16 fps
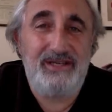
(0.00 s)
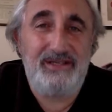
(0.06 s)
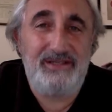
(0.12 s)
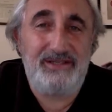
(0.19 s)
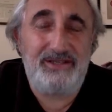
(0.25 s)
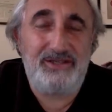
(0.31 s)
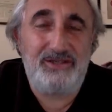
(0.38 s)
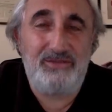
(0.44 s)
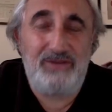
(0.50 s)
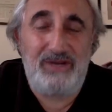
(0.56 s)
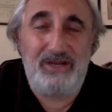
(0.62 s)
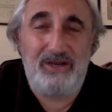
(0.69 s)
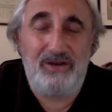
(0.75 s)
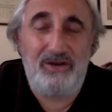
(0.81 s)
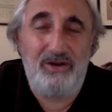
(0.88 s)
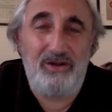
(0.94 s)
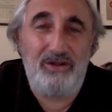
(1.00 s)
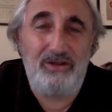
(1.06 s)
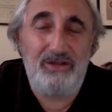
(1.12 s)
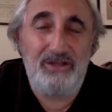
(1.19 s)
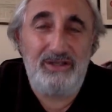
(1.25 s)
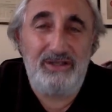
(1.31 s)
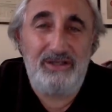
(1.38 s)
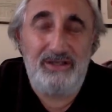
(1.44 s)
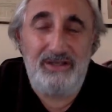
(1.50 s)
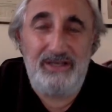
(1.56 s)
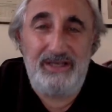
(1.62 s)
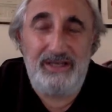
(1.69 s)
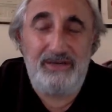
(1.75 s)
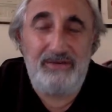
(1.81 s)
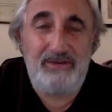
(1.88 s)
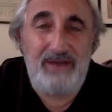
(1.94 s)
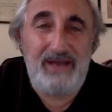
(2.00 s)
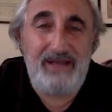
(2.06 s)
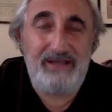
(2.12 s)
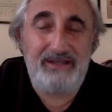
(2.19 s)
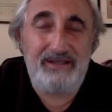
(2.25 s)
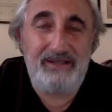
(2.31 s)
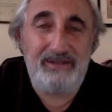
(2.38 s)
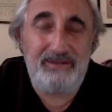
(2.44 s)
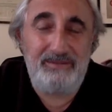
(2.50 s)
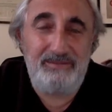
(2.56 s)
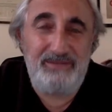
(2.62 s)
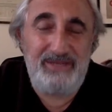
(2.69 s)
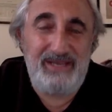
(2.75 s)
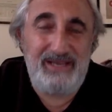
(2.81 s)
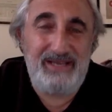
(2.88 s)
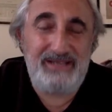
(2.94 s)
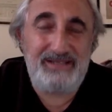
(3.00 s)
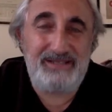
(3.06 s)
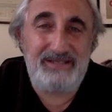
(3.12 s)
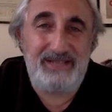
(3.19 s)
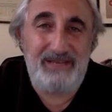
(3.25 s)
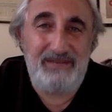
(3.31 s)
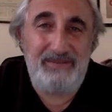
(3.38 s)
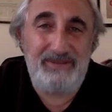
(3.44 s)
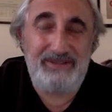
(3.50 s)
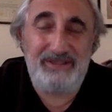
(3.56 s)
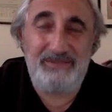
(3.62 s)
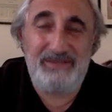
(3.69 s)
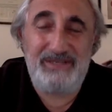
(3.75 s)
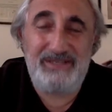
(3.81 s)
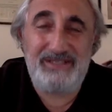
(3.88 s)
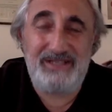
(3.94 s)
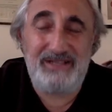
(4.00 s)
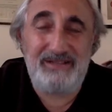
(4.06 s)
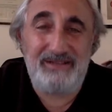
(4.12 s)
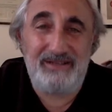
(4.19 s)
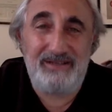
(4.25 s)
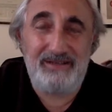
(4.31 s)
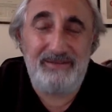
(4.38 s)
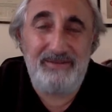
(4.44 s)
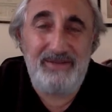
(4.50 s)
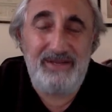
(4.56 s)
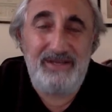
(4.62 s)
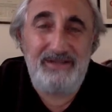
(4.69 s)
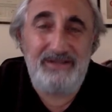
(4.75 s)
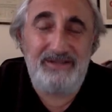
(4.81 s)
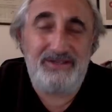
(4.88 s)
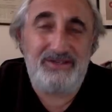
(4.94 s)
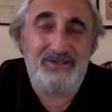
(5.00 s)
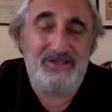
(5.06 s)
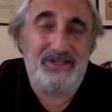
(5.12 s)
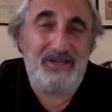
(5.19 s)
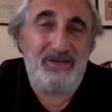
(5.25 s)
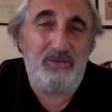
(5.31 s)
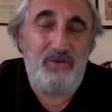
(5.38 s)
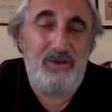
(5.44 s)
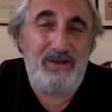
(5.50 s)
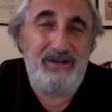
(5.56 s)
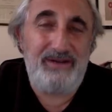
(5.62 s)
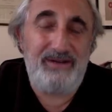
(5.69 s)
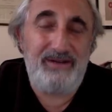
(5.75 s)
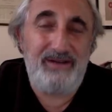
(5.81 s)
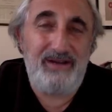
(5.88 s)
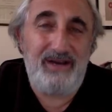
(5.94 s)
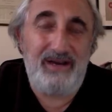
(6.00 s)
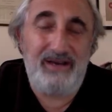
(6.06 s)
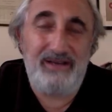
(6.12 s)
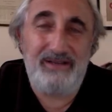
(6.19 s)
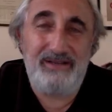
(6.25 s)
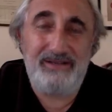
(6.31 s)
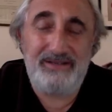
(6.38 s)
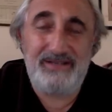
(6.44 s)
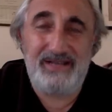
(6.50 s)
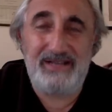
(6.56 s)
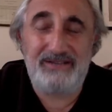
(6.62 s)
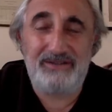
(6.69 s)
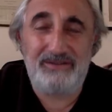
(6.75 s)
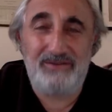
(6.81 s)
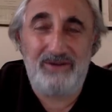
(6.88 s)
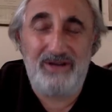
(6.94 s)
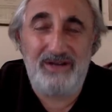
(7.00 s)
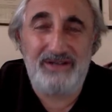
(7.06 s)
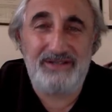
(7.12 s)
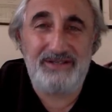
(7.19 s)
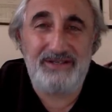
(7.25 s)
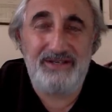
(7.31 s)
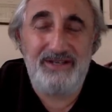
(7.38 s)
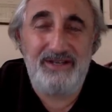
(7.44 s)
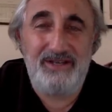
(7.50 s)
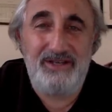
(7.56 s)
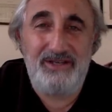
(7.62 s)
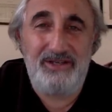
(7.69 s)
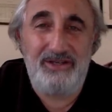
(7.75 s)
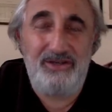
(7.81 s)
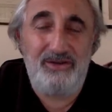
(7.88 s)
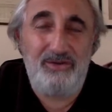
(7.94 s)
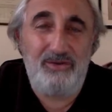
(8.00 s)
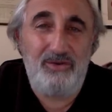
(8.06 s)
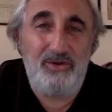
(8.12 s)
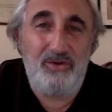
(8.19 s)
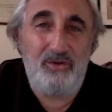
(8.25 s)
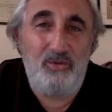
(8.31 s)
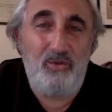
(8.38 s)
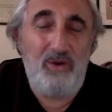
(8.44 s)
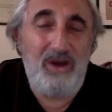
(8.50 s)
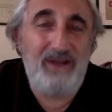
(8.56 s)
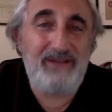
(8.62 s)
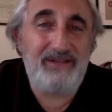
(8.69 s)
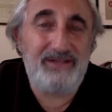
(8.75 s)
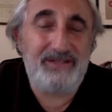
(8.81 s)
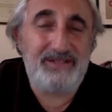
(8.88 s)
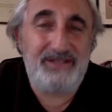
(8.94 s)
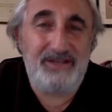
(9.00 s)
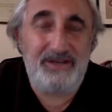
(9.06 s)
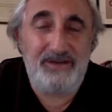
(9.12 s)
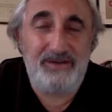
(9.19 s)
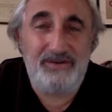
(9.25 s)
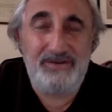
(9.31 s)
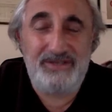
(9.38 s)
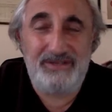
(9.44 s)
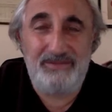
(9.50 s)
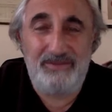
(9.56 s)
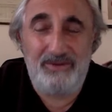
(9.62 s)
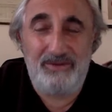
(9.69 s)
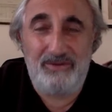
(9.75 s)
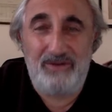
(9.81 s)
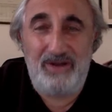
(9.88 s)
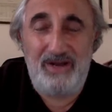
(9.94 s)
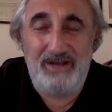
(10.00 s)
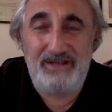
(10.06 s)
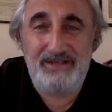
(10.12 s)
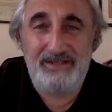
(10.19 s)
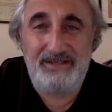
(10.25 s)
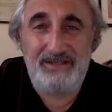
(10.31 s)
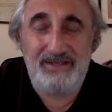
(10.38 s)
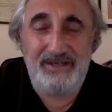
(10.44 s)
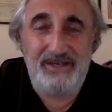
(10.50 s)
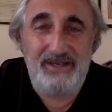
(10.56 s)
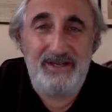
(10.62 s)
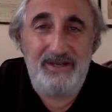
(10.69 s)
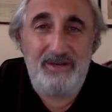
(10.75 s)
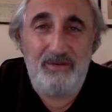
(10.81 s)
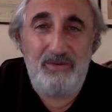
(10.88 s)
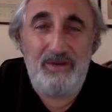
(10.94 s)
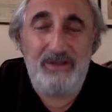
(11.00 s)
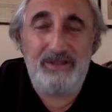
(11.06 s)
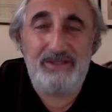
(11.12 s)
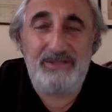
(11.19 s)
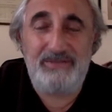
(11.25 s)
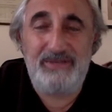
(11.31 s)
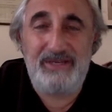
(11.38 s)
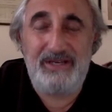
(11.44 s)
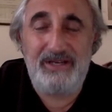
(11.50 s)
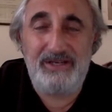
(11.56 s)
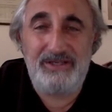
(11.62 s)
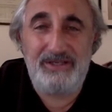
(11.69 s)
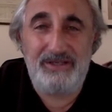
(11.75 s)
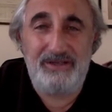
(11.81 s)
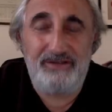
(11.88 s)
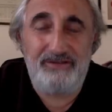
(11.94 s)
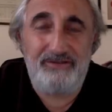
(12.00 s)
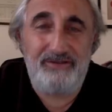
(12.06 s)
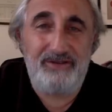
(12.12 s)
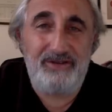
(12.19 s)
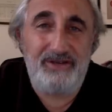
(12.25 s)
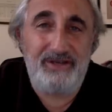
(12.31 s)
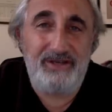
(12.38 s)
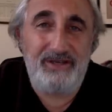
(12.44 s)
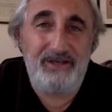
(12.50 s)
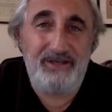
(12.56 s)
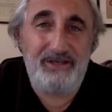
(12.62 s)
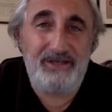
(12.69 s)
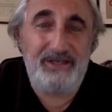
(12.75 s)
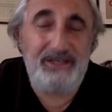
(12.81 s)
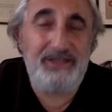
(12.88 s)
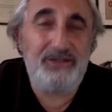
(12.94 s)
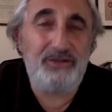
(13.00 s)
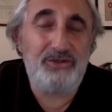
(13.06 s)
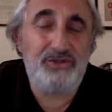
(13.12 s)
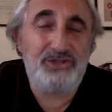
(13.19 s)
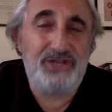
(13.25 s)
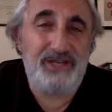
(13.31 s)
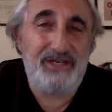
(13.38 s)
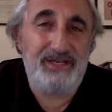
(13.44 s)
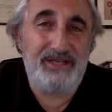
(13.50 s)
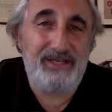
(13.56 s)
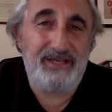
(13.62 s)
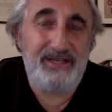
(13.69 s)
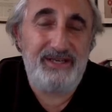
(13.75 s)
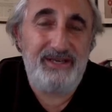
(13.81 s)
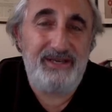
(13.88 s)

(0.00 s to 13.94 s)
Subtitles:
This is what I call a grand BS statement. It means nothing. This is like when I satirize, you know, why does terrorism arise? Well, it's because of ketogenic,